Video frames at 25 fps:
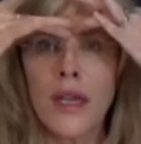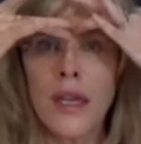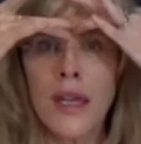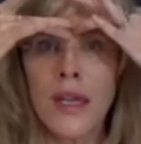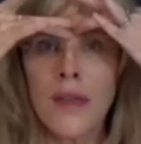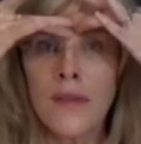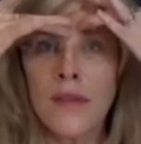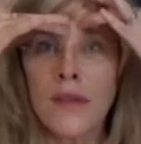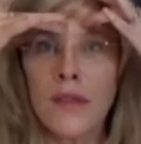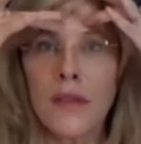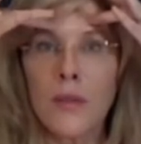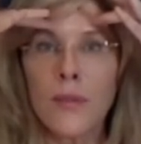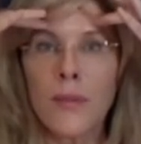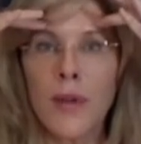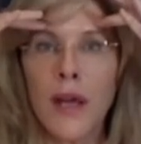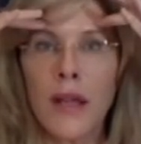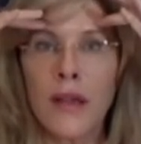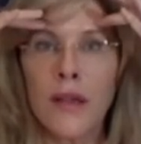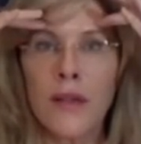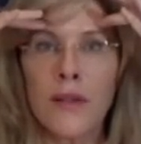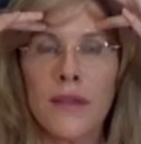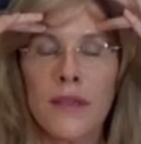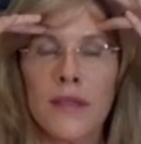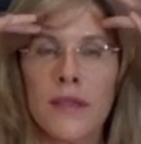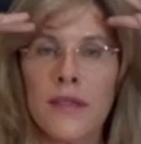in the
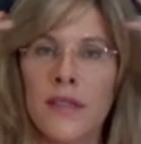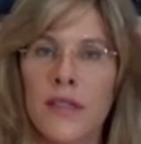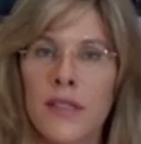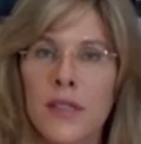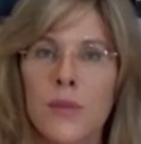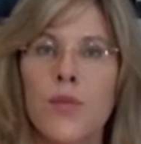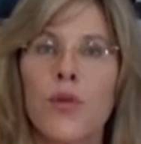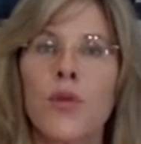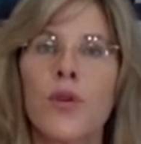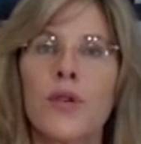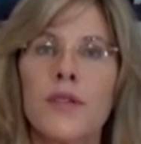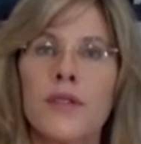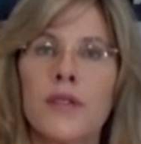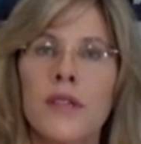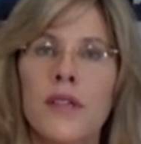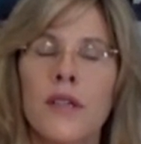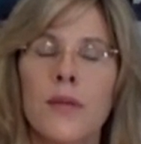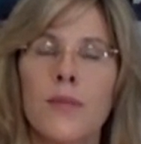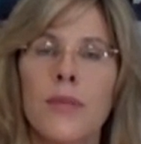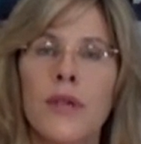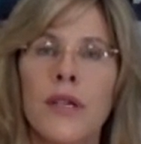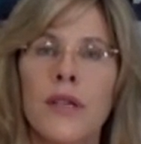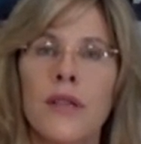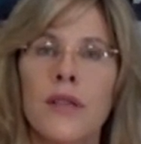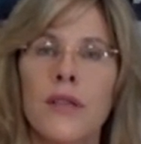glabella the Dysport is going
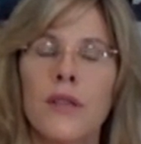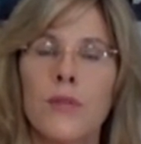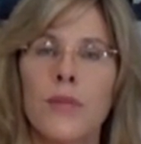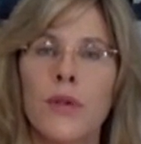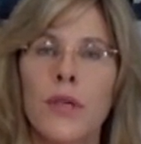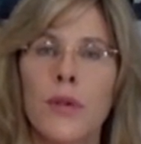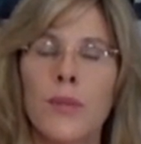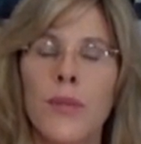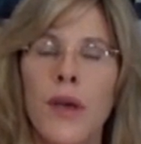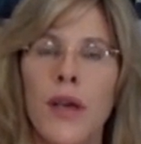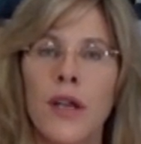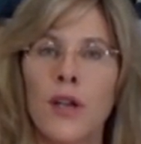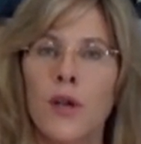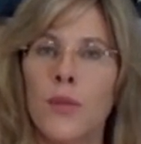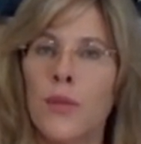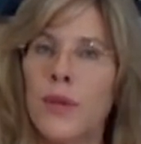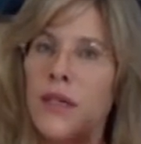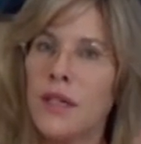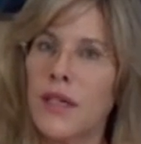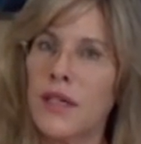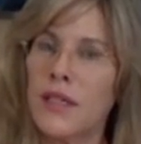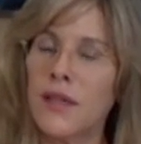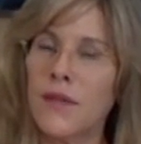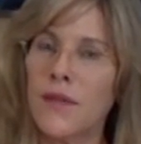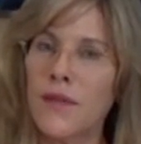to be a little bit better
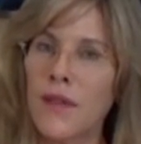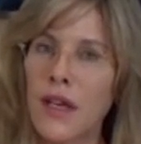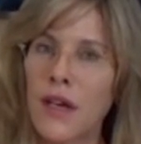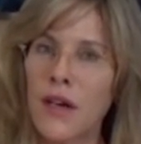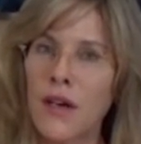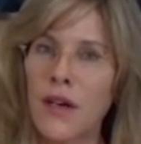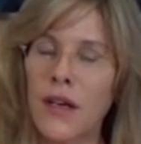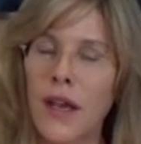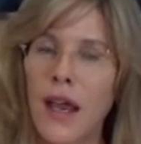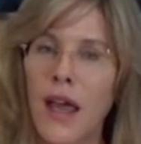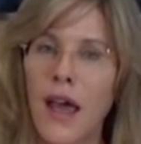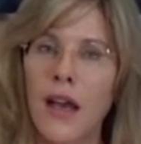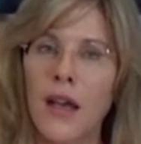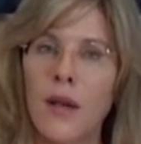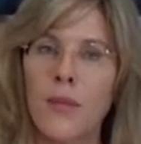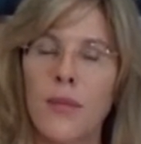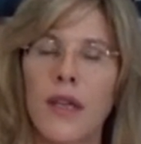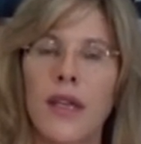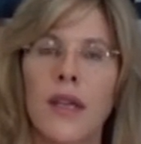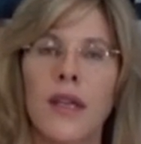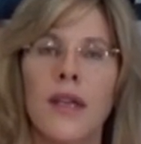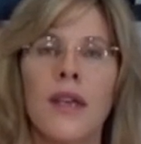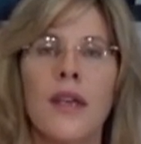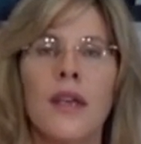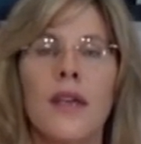because of their
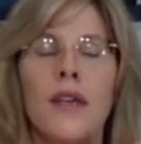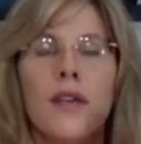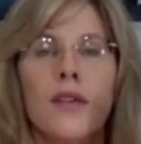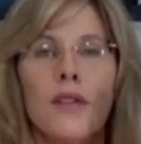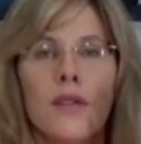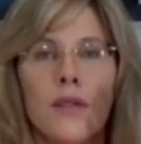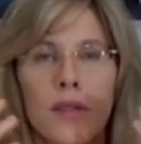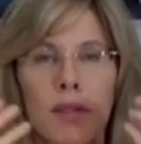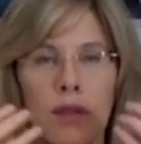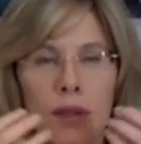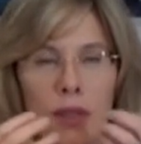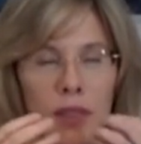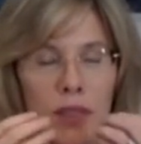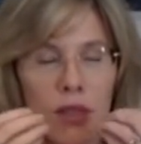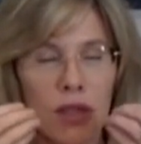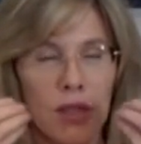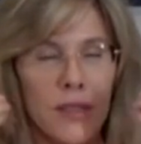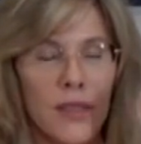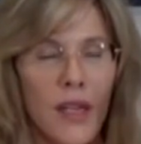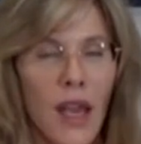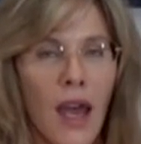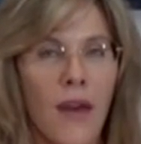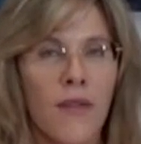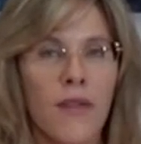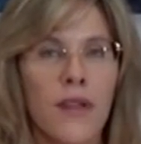anatomy,
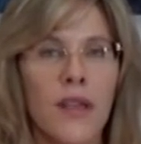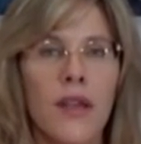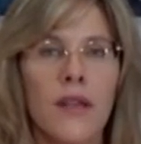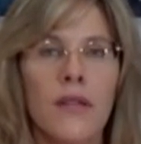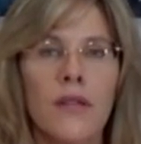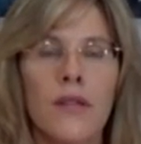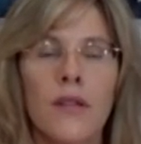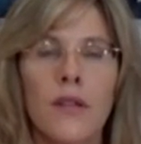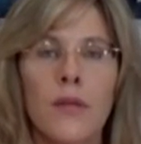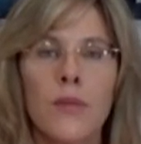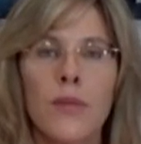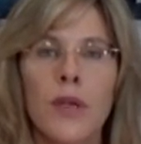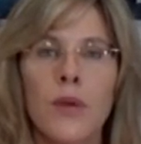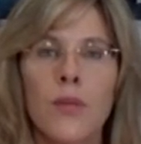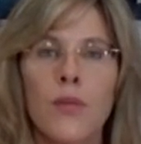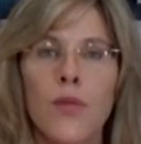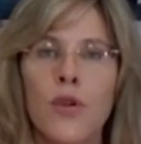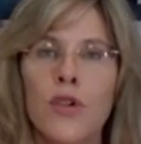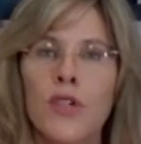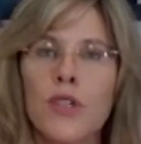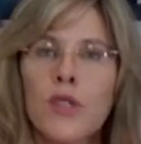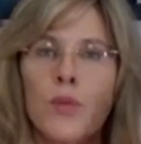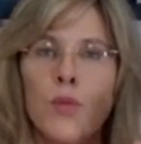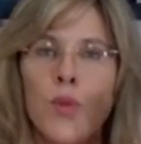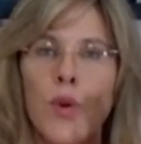just having a little bit
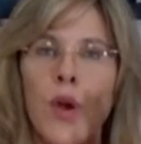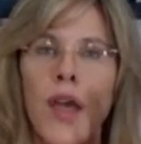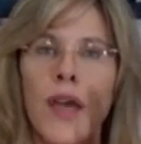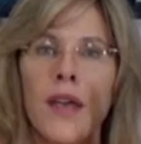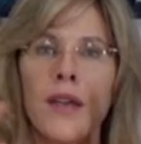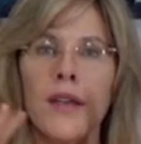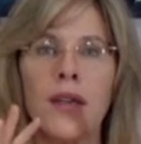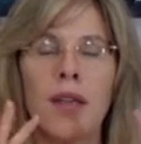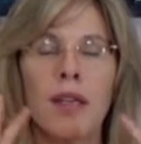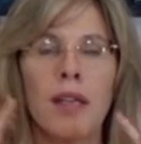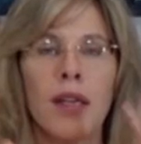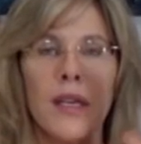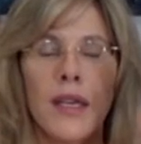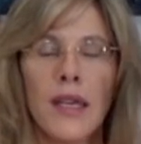more spread.